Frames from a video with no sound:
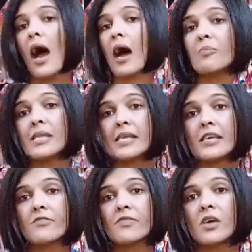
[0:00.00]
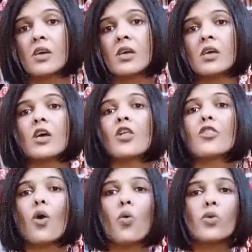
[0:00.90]
I believe
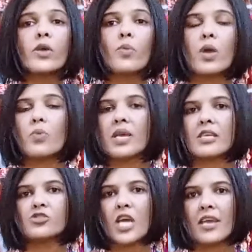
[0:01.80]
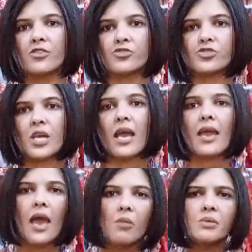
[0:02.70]
the only way we can change a
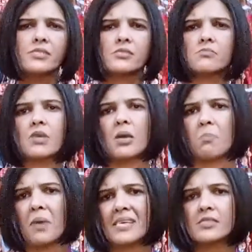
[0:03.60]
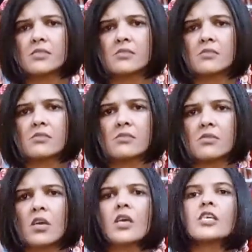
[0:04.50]
habit, a pattern,
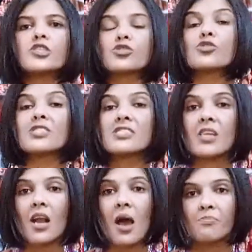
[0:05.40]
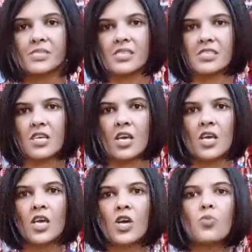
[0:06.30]
is to disrupt it.
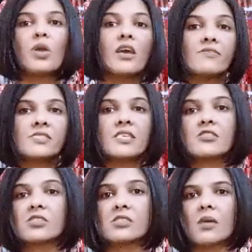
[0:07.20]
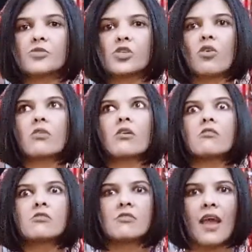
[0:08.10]
We have seen disruption on a
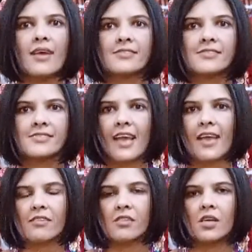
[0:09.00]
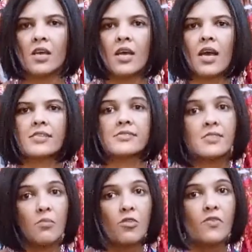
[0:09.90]
grand scale, and
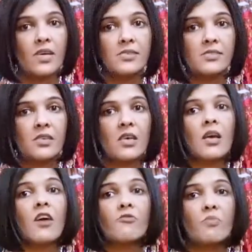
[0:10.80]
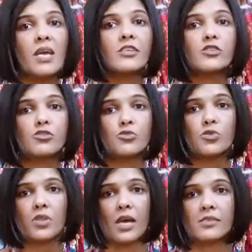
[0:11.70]
some of us have made it
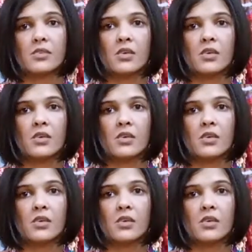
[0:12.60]
through that.